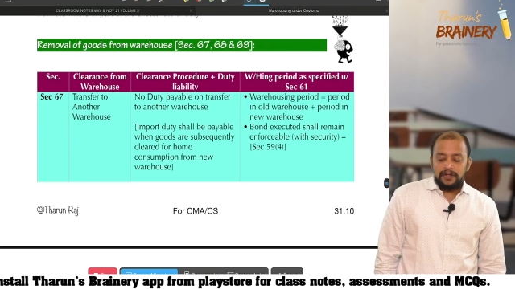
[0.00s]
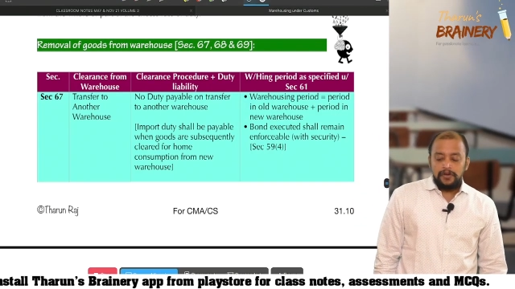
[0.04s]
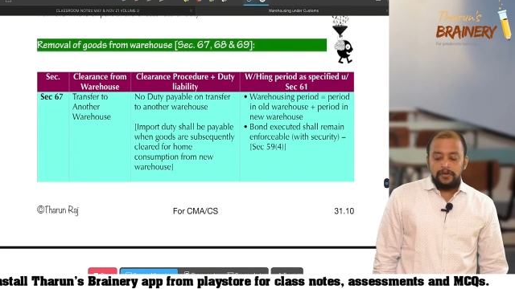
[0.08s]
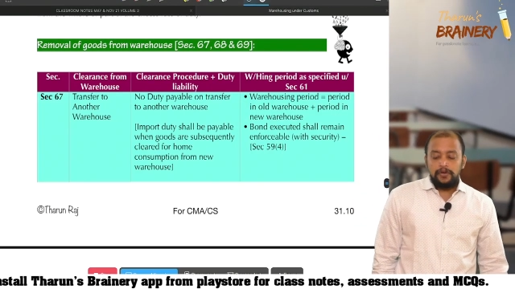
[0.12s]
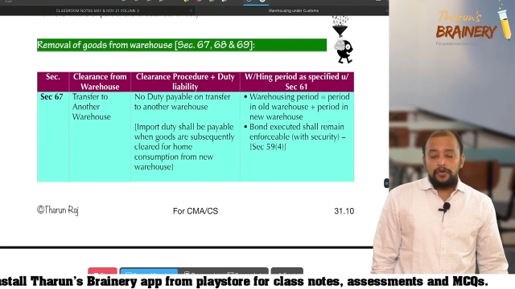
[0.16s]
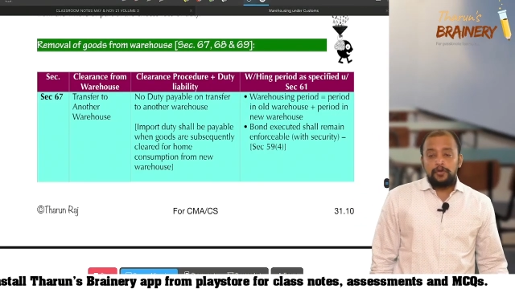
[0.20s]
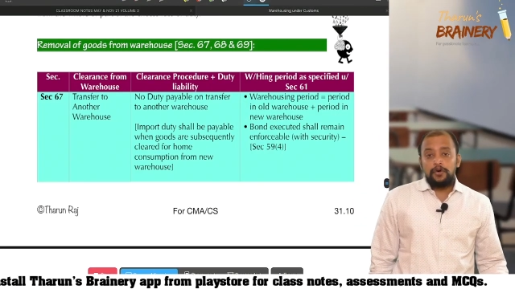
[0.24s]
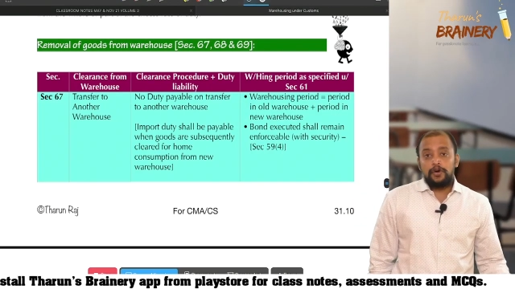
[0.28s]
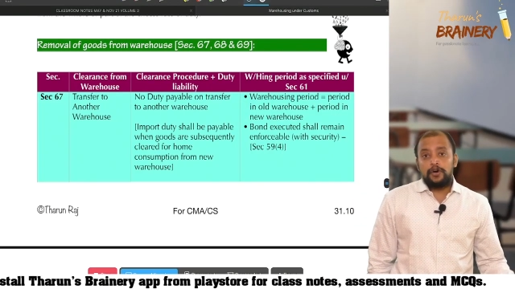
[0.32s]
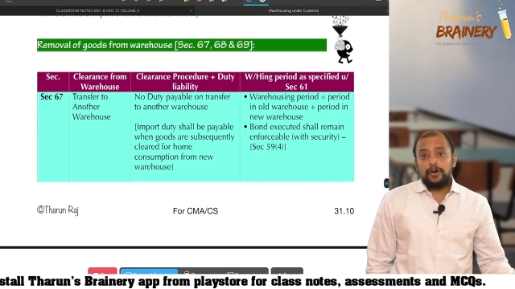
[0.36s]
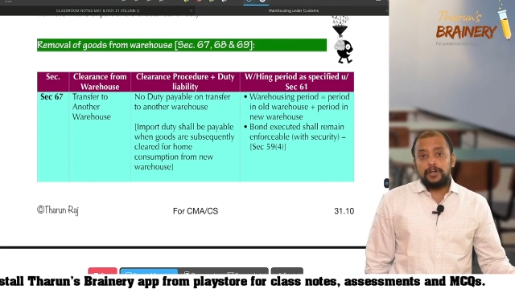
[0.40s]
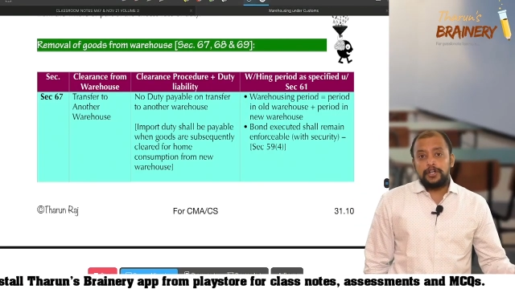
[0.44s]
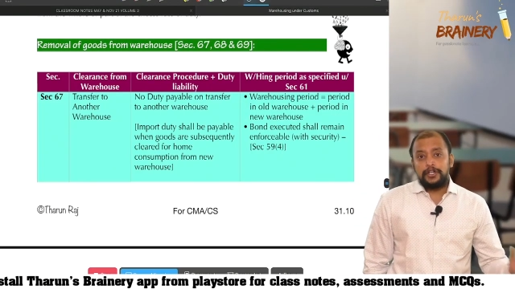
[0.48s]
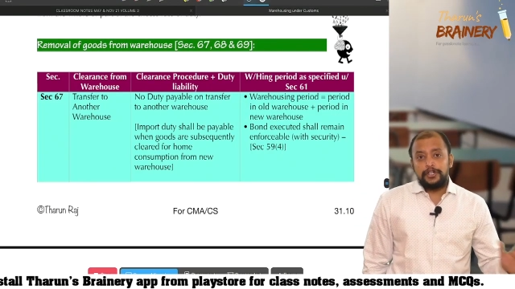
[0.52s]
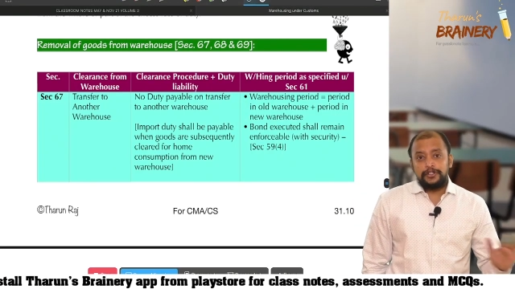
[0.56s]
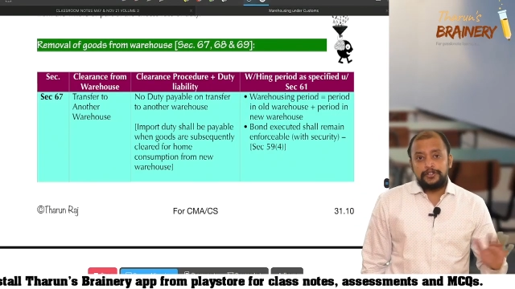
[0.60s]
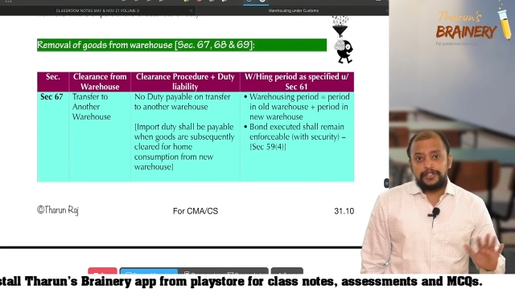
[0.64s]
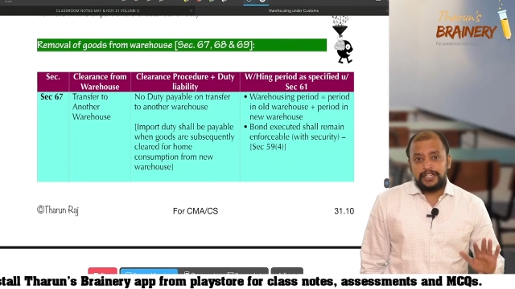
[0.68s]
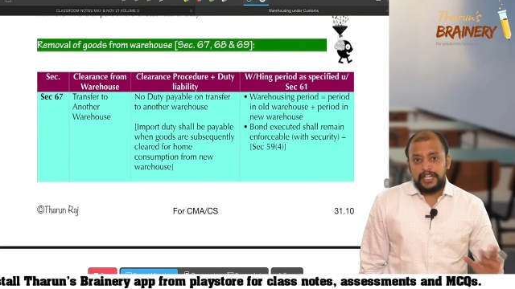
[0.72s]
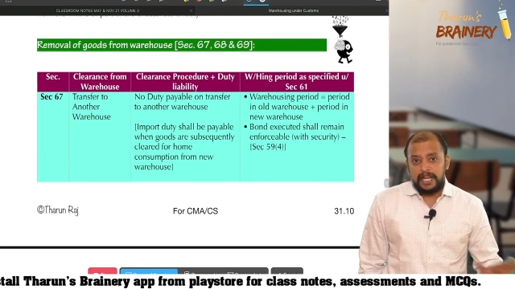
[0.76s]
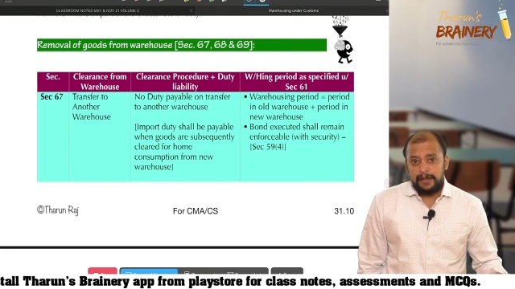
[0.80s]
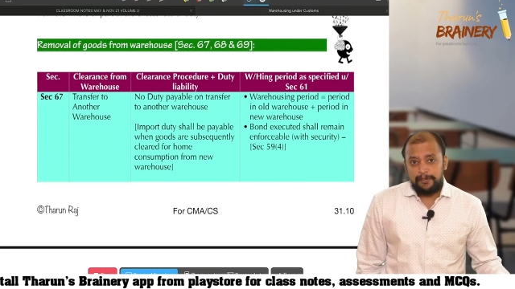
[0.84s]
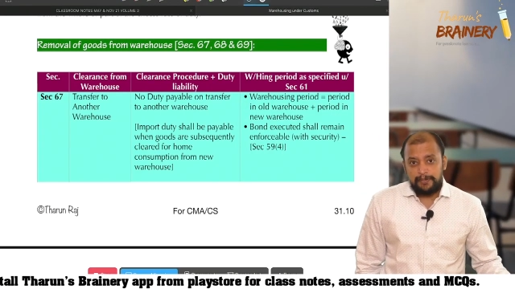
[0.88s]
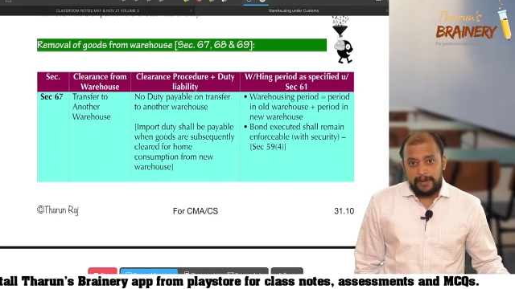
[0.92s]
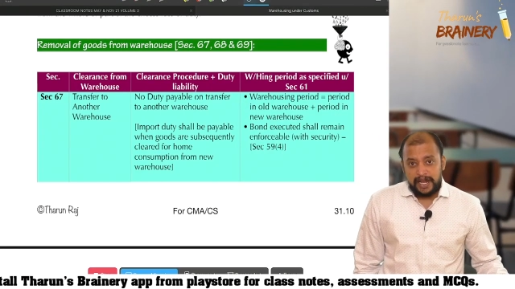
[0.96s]
No
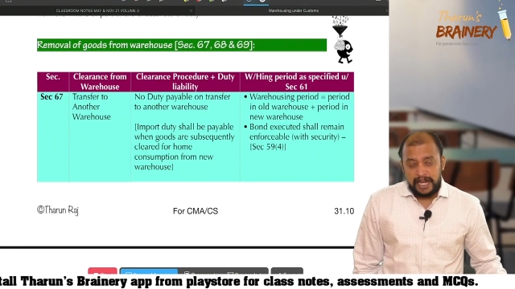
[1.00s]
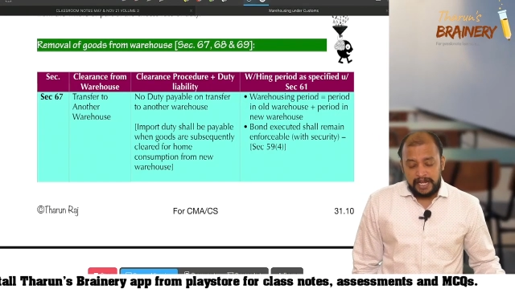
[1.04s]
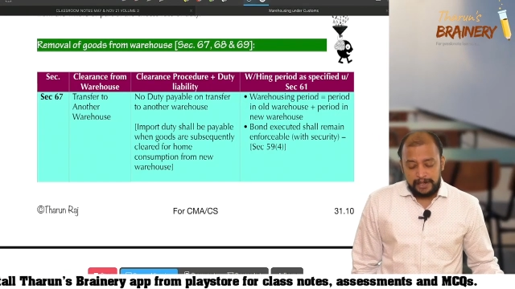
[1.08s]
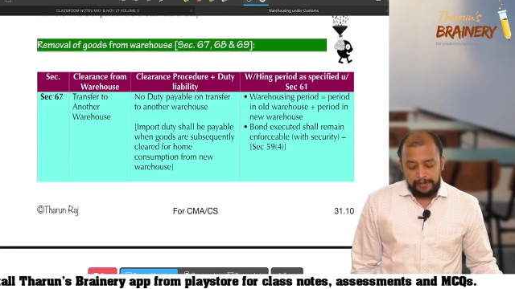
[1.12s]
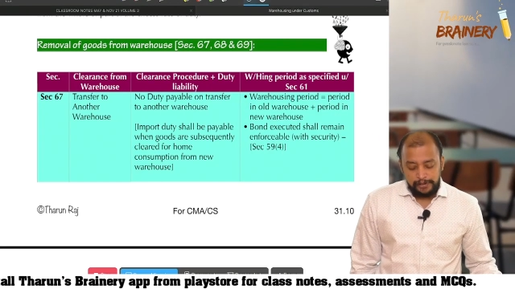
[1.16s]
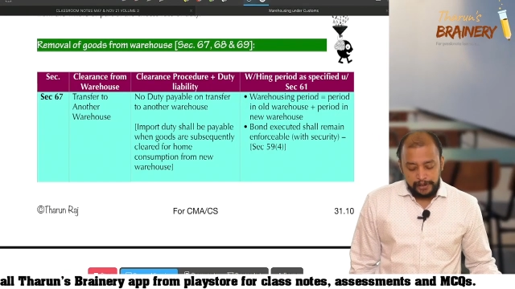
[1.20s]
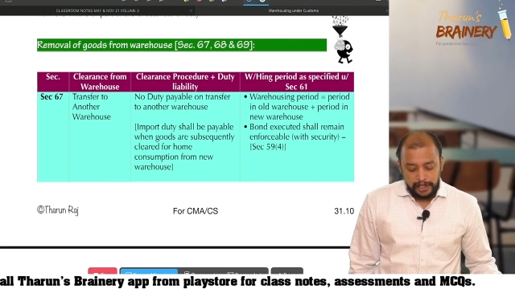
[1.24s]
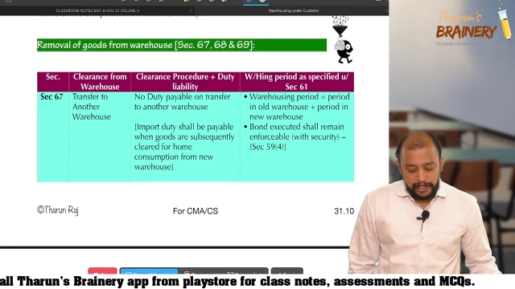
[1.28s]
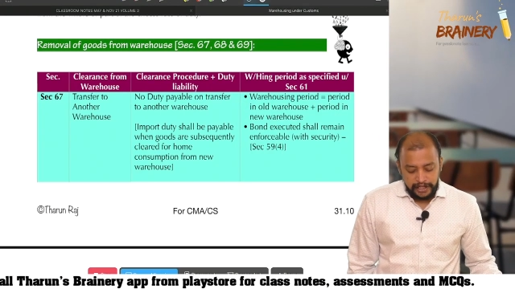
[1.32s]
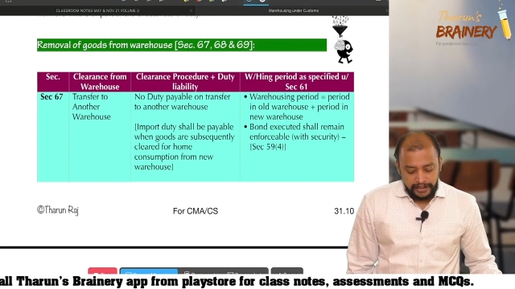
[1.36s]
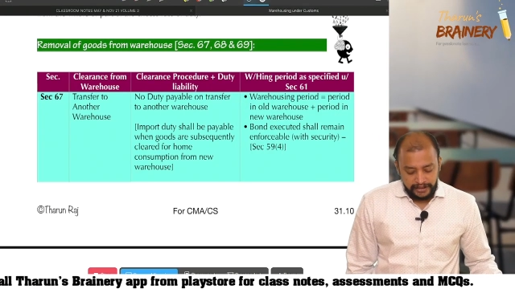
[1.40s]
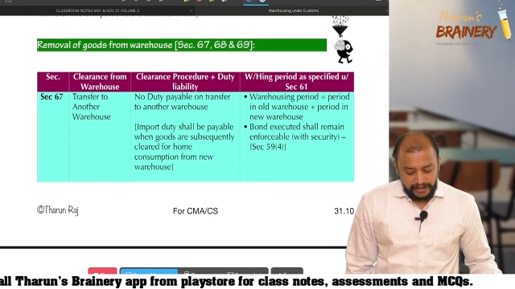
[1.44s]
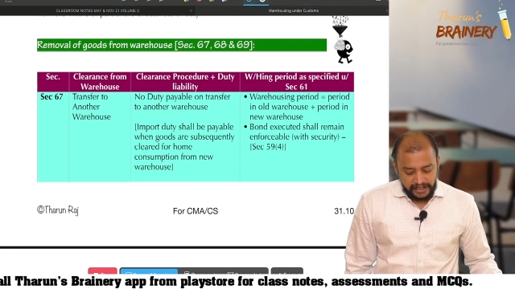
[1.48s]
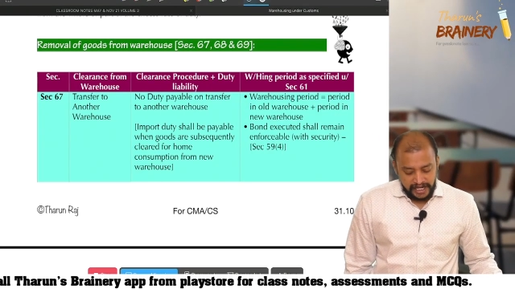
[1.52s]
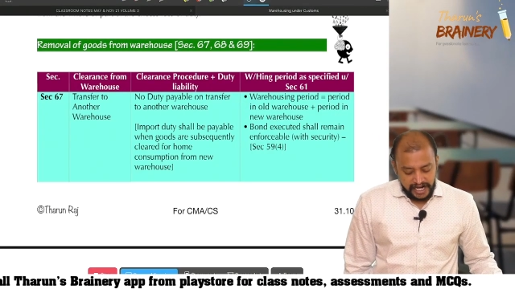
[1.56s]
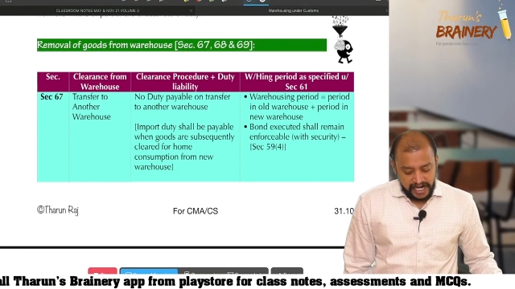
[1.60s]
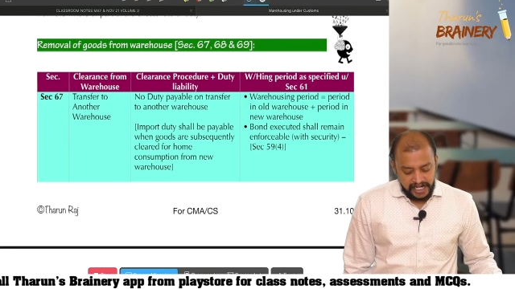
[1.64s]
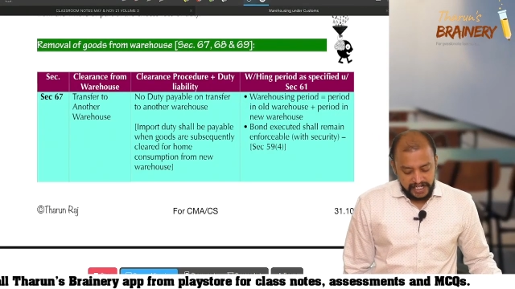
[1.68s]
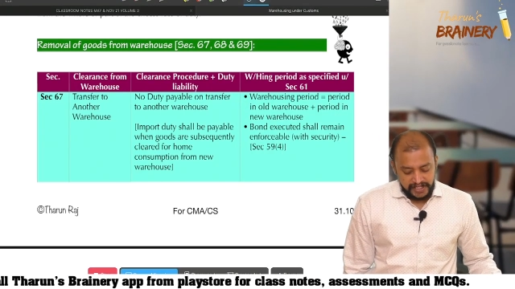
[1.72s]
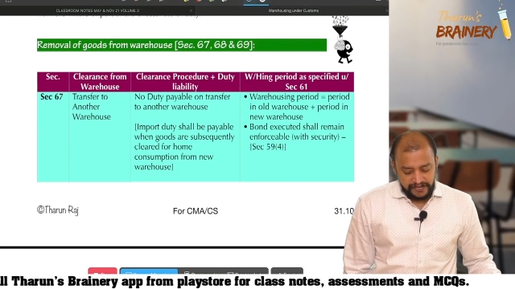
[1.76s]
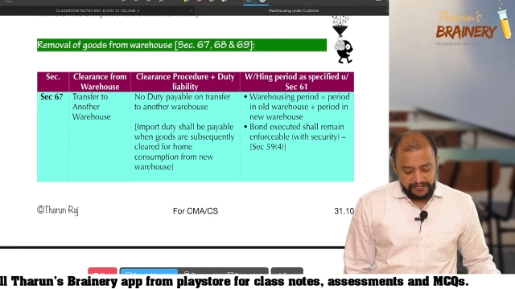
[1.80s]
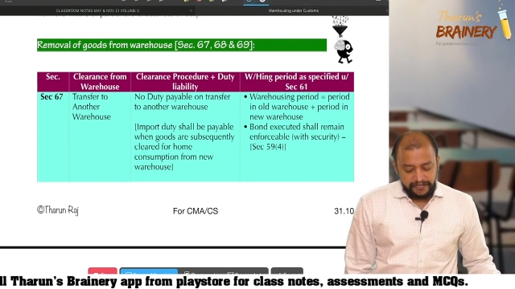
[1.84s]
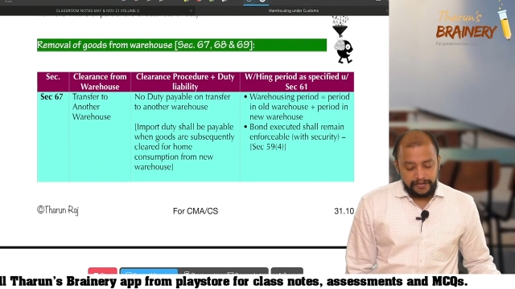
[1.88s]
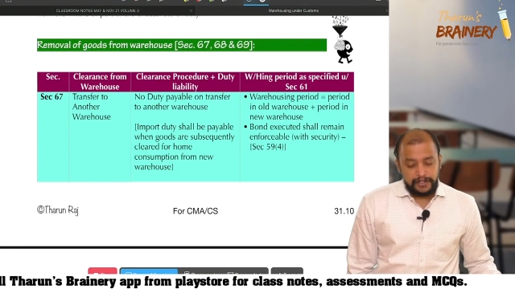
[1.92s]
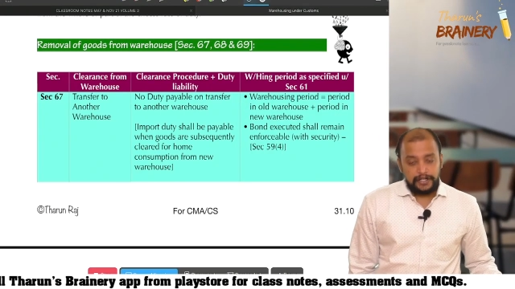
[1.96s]
duty payable on
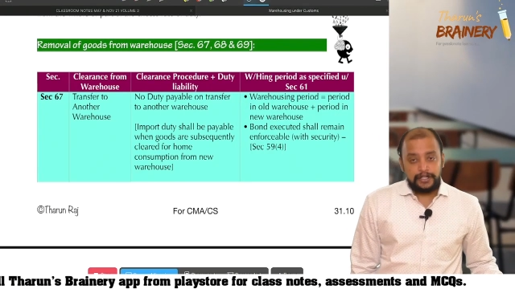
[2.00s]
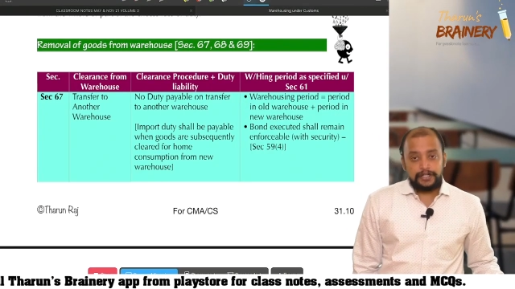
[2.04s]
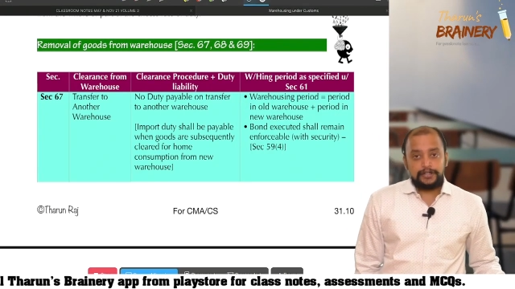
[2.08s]
transfer